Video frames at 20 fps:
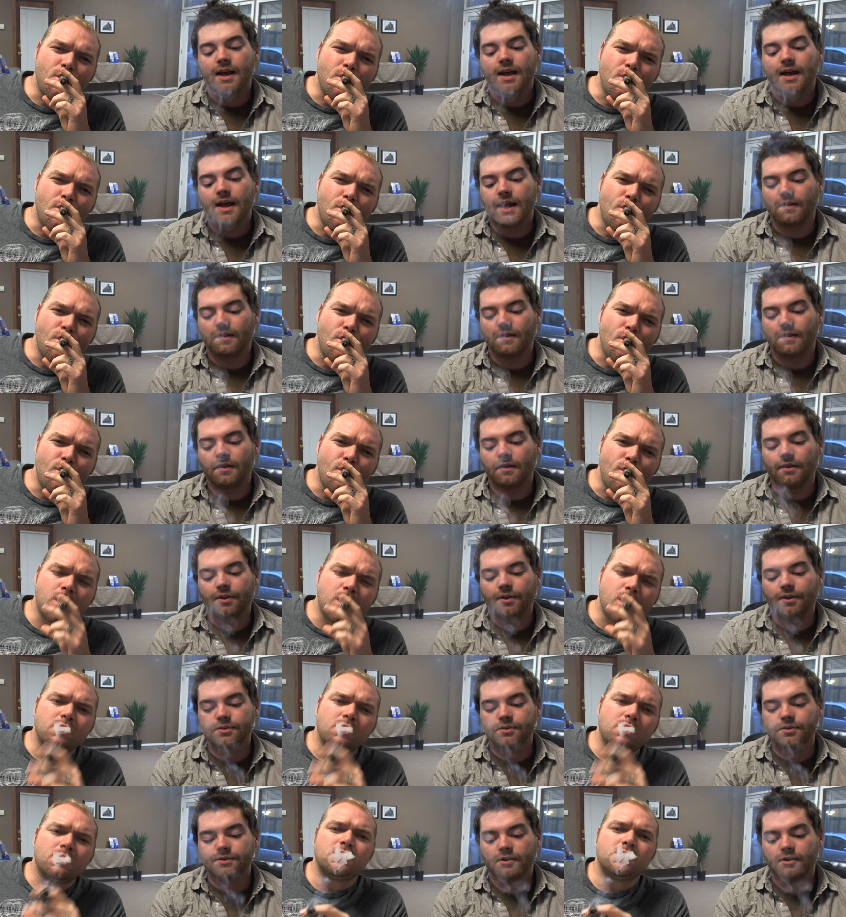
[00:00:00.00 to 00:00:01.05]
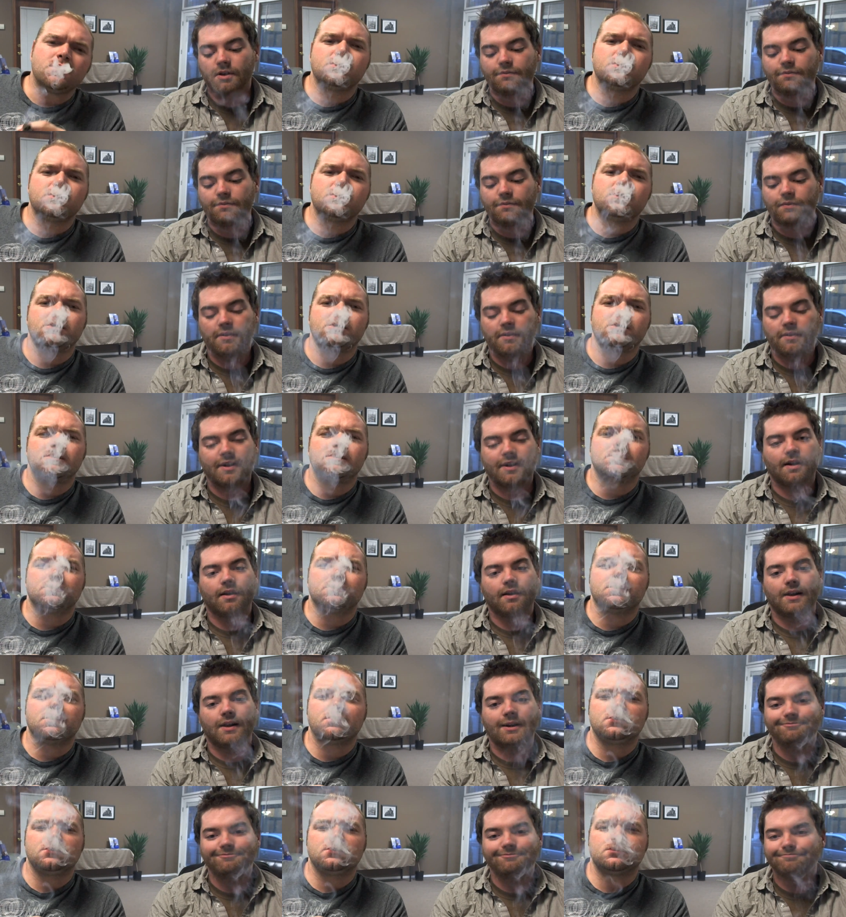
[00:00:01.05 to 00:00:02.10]
Speaker 1: and those are known for
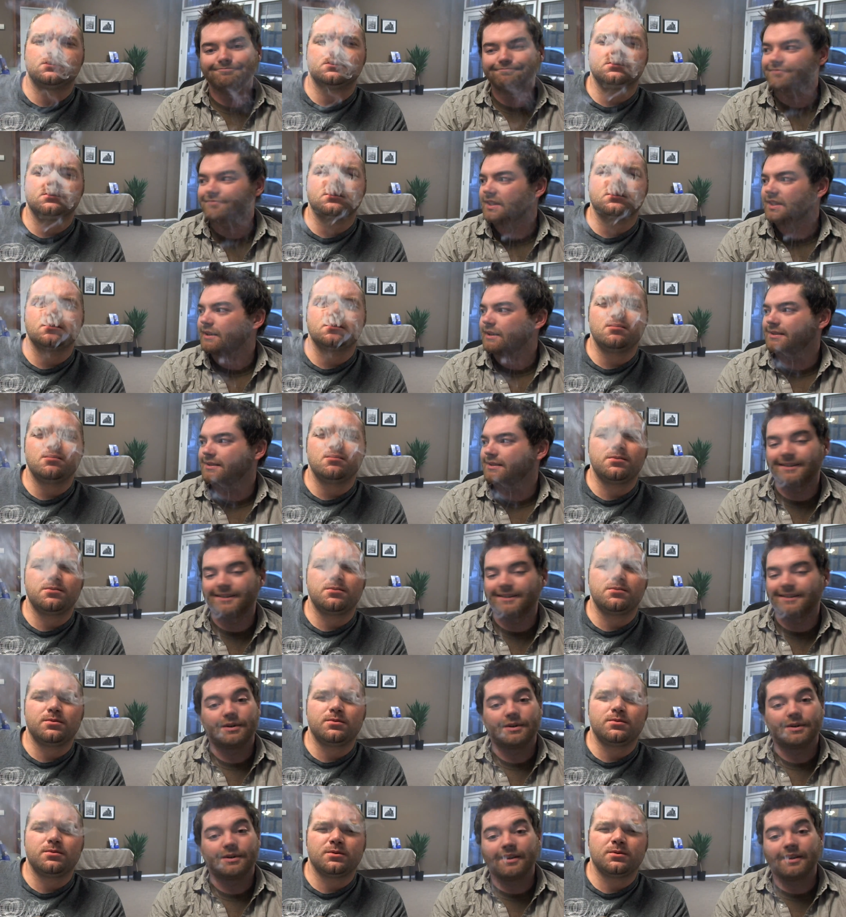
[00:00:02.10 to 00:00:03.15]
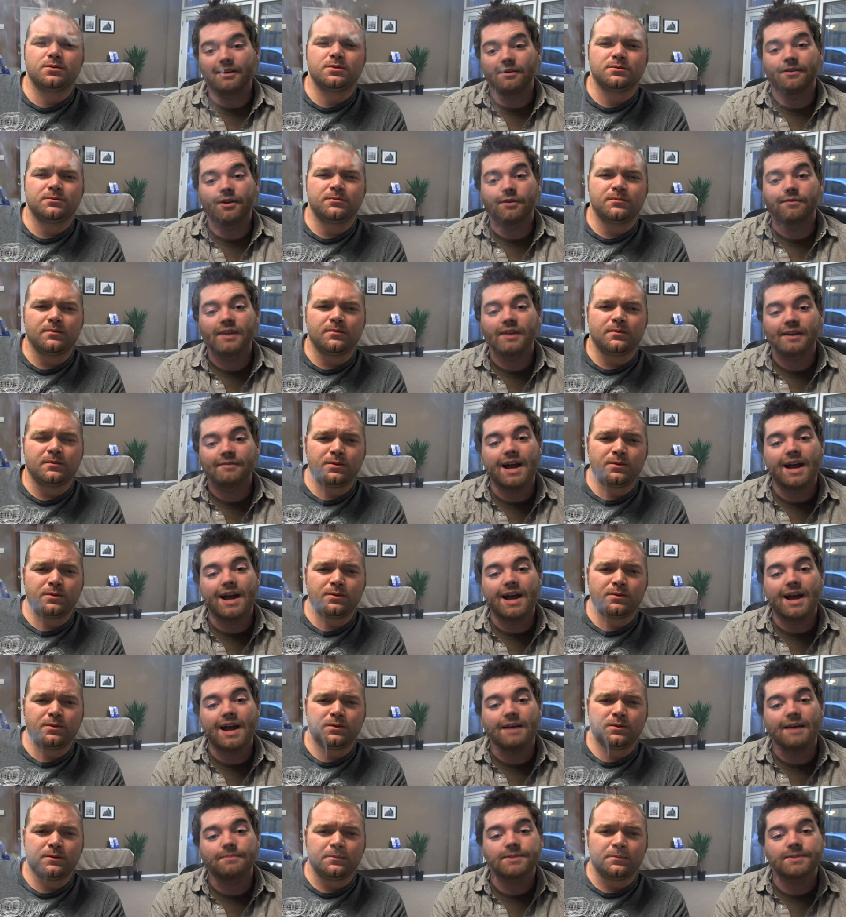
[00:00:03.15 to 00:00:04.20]
their uh, well, their their flavored
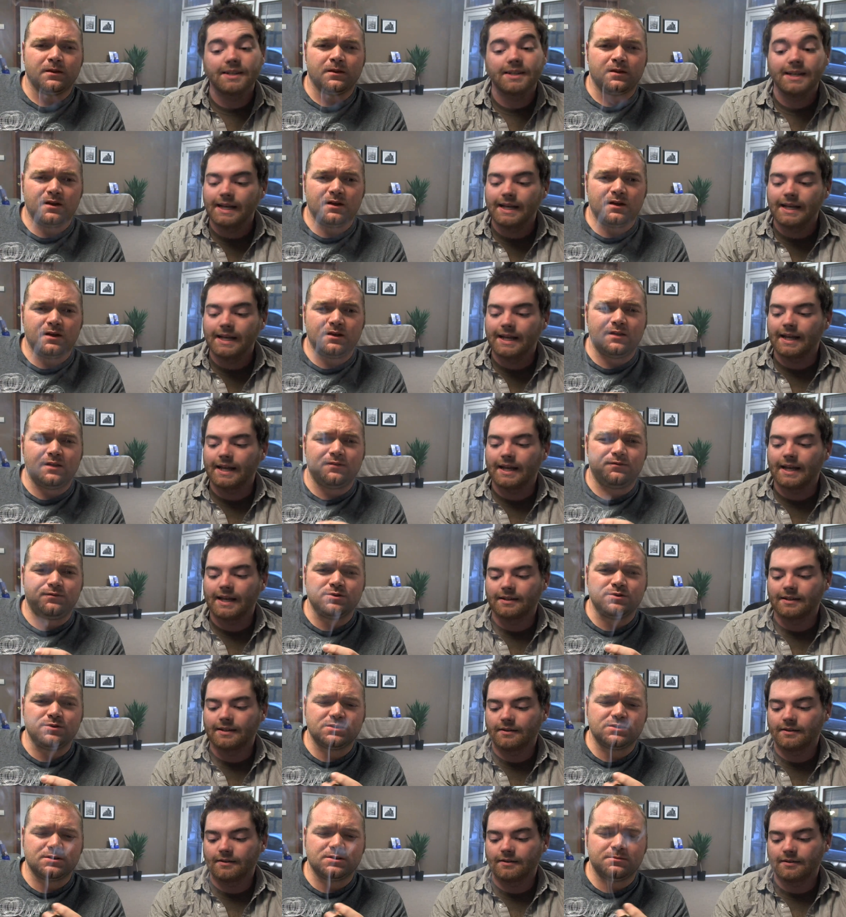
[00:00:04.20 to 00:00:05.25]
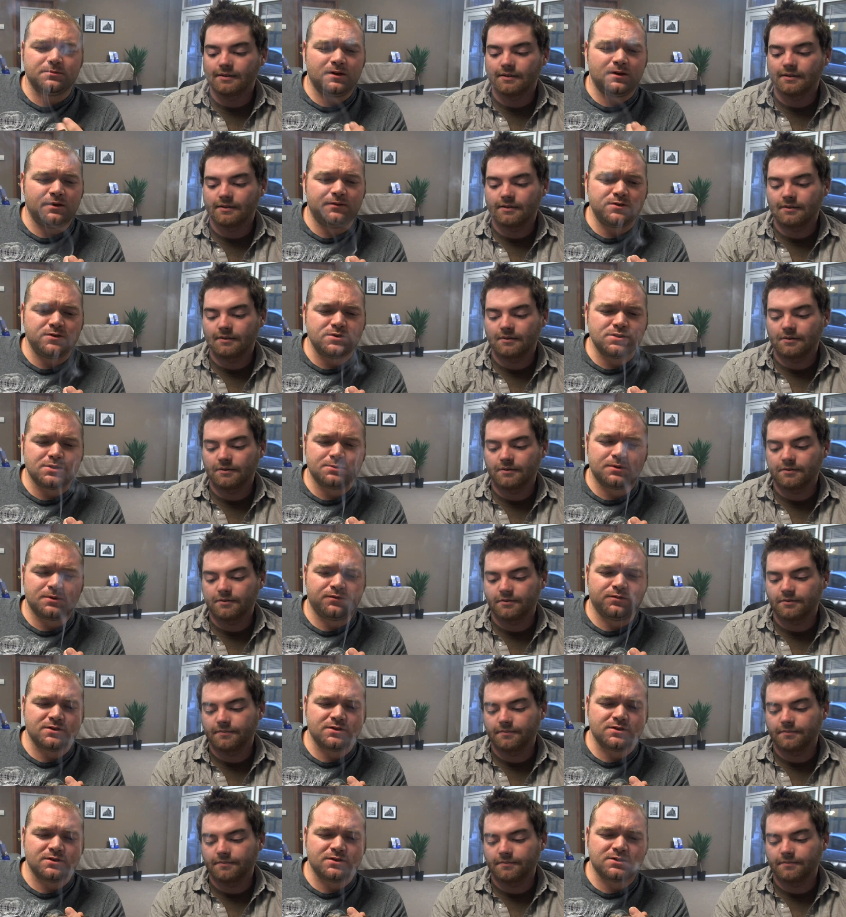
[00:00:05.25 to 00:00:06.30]
wraps.
Speaker 2: Yeah, they infuse and, them. They infuse them with
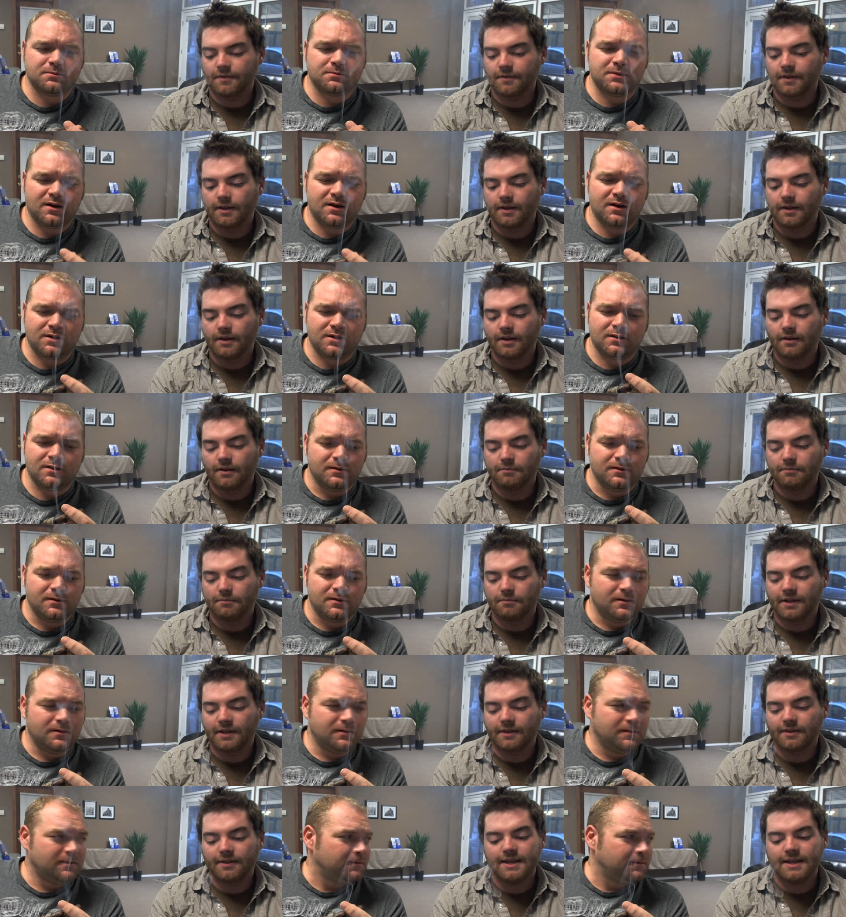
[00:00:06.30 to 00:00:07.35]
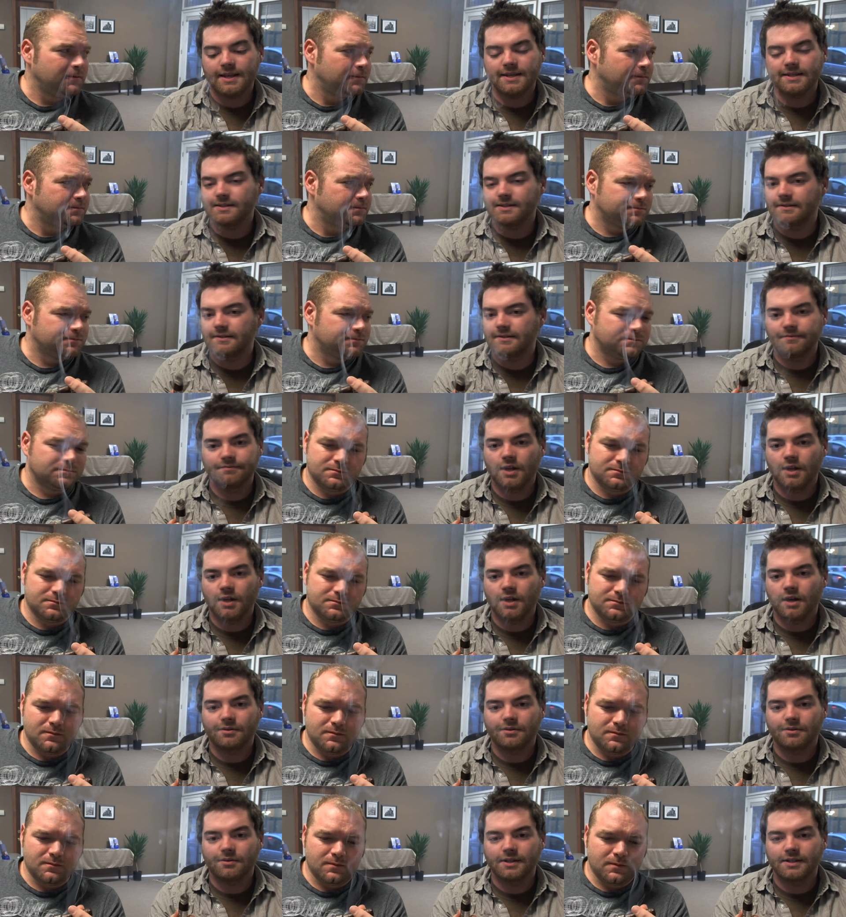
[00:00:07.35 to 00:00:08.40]
flavor somehow. And
Speaker 1: but these,
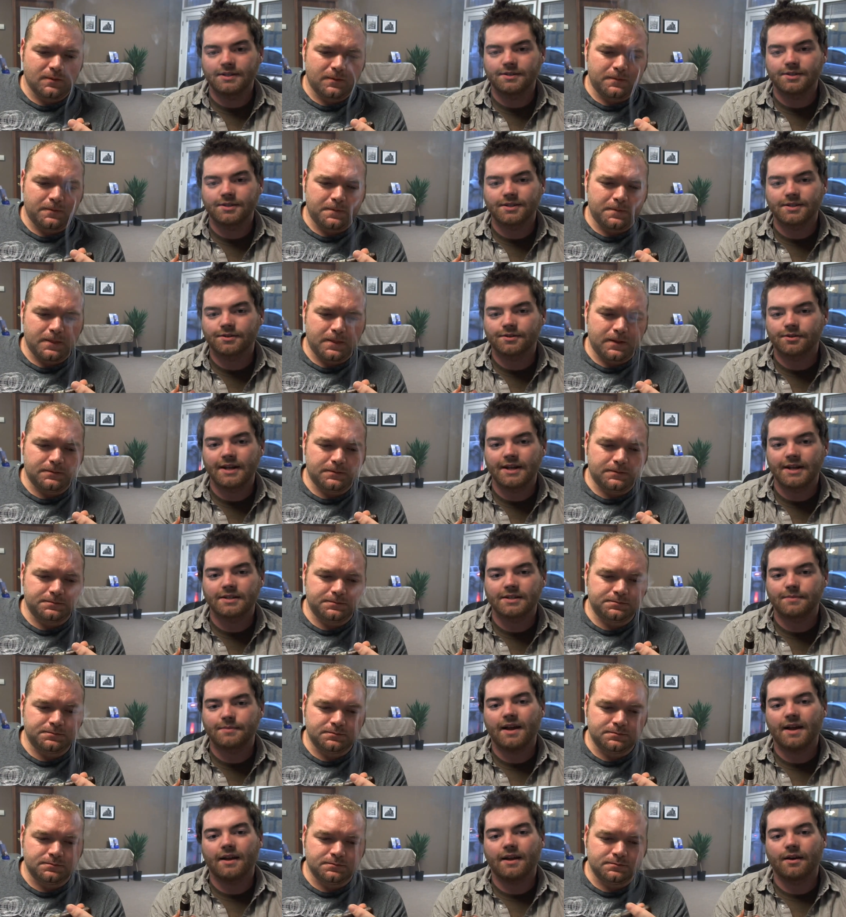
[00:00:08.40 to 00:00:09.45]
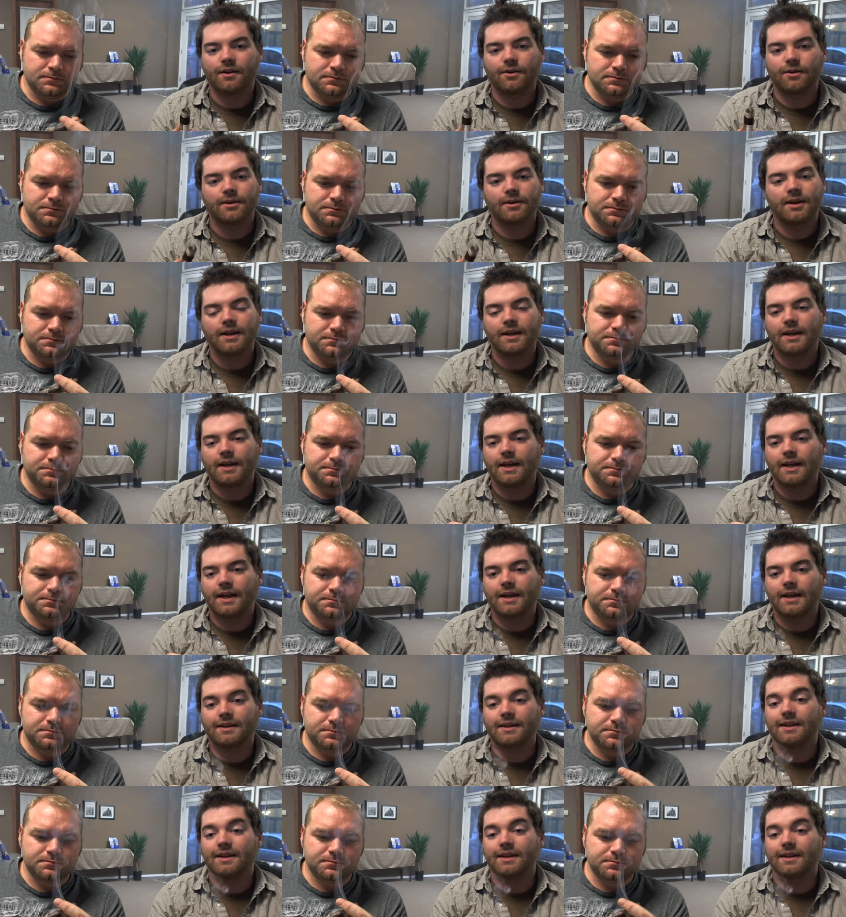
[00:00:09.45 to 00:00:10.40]
no, it's just straight tobacco, and